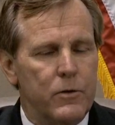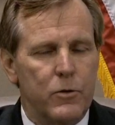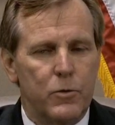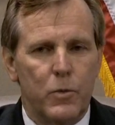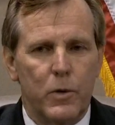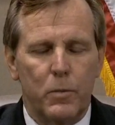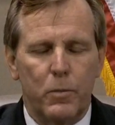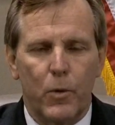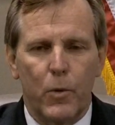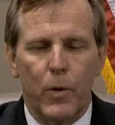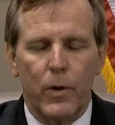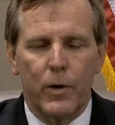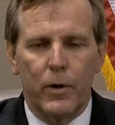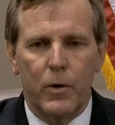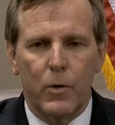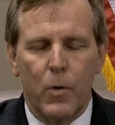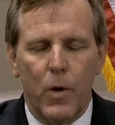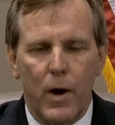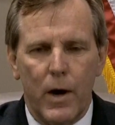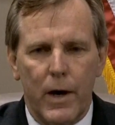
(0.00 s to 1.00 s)
to report a
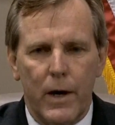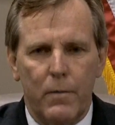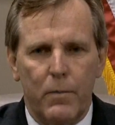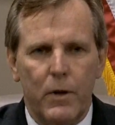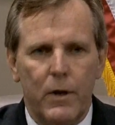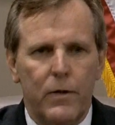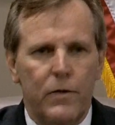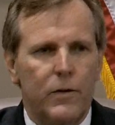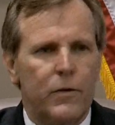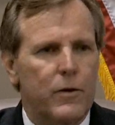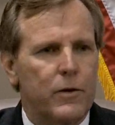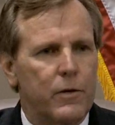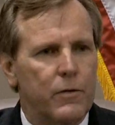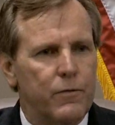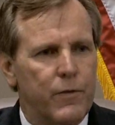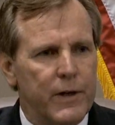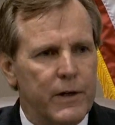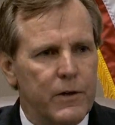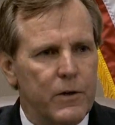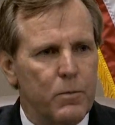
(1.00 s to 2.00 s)
crime that they're a
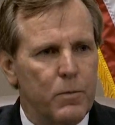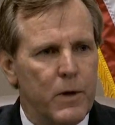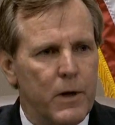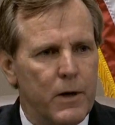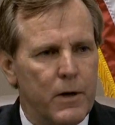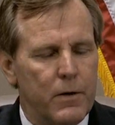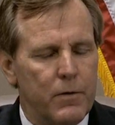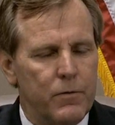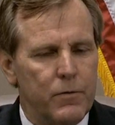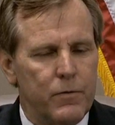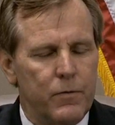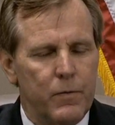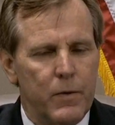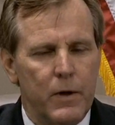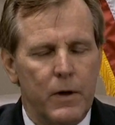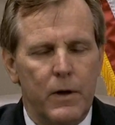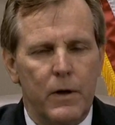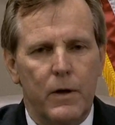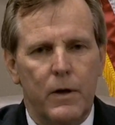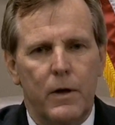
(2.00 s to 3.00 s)
victim of
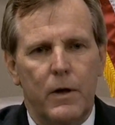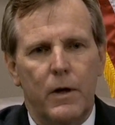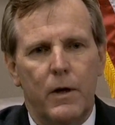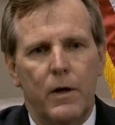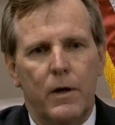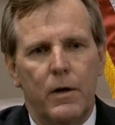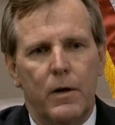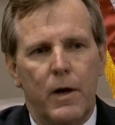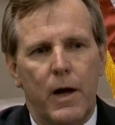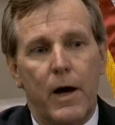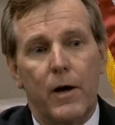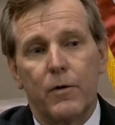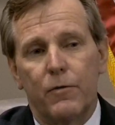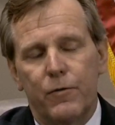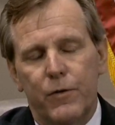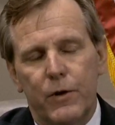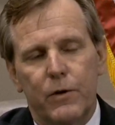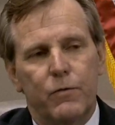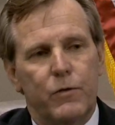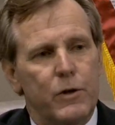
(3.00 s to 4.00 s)
out of
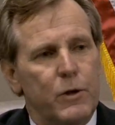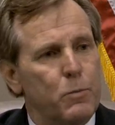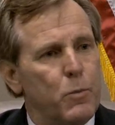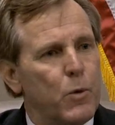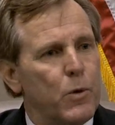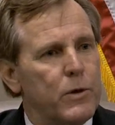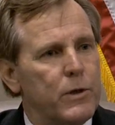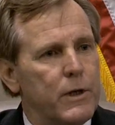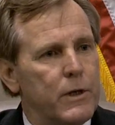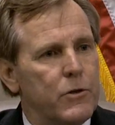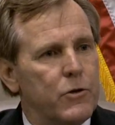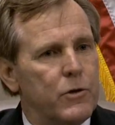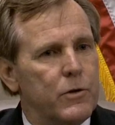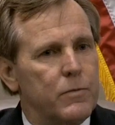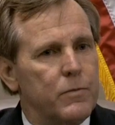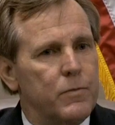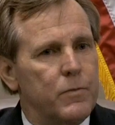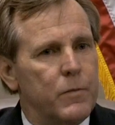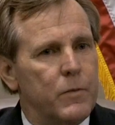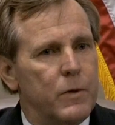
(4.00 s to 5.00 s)
fear of deportation.
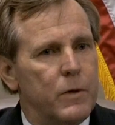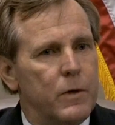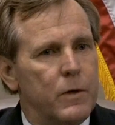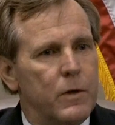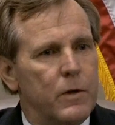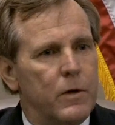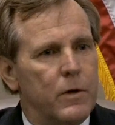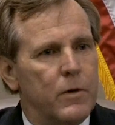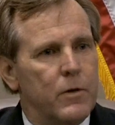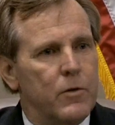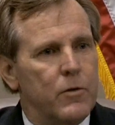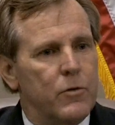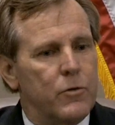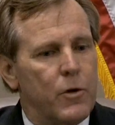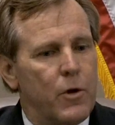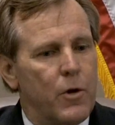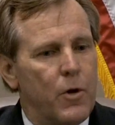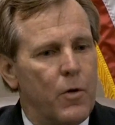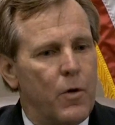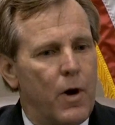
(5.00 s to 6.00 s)

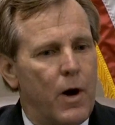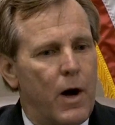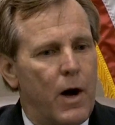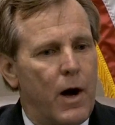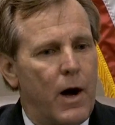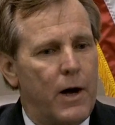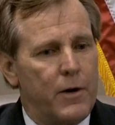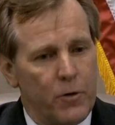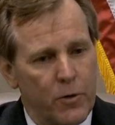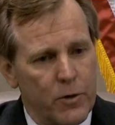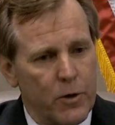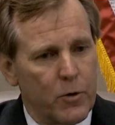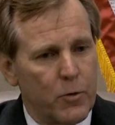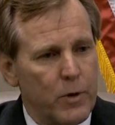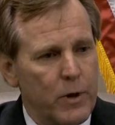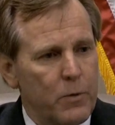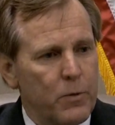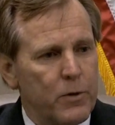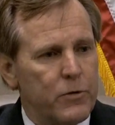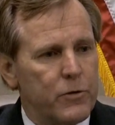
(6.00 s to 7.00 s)
So I don't
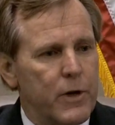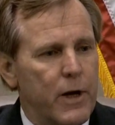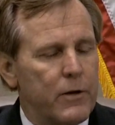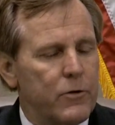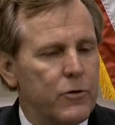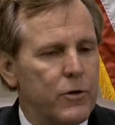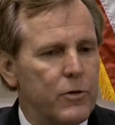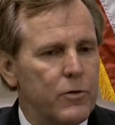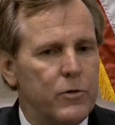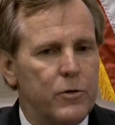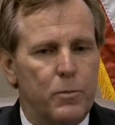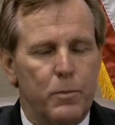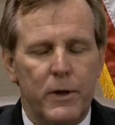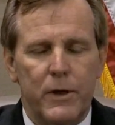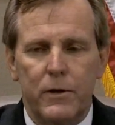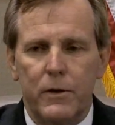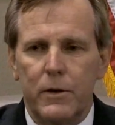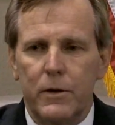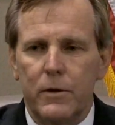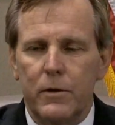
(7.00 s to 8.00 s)
agree with Scott Jones'
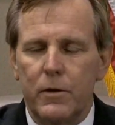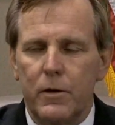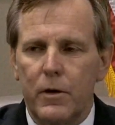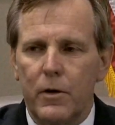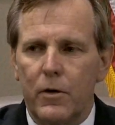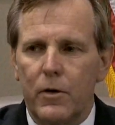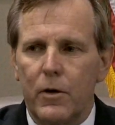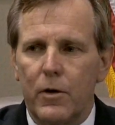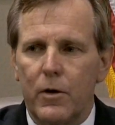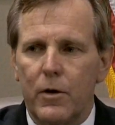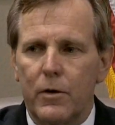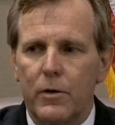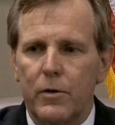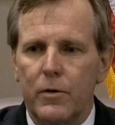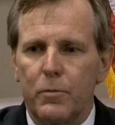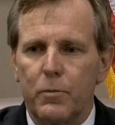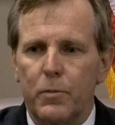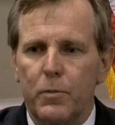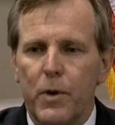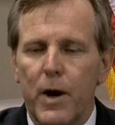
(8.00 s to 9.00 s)
opinion or
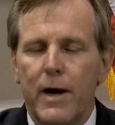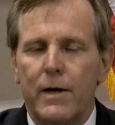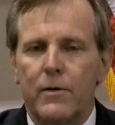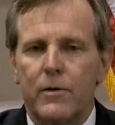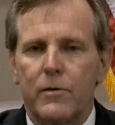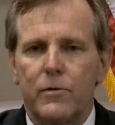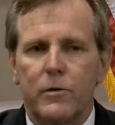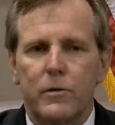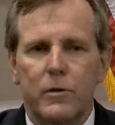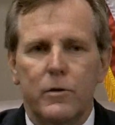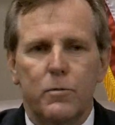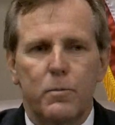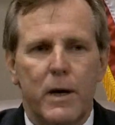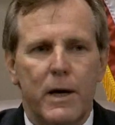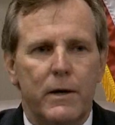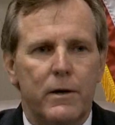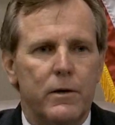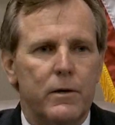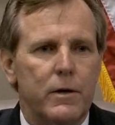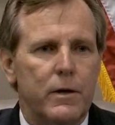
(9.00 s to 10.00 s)
practice in this
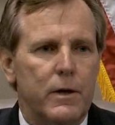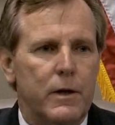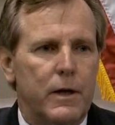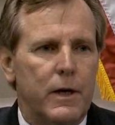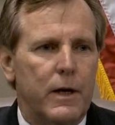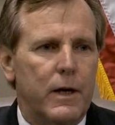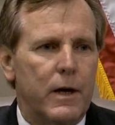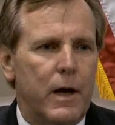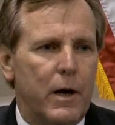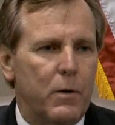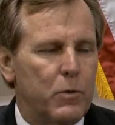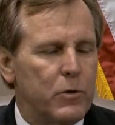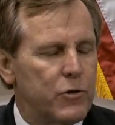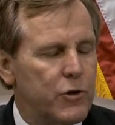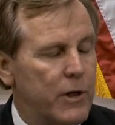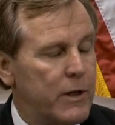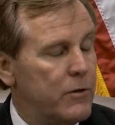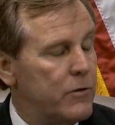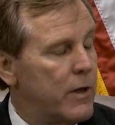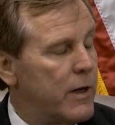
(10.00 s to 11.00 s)
manner, and I will
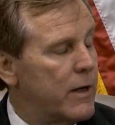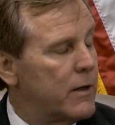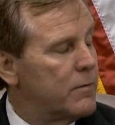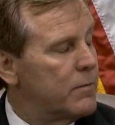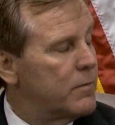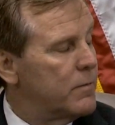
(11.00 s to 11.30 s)
change that.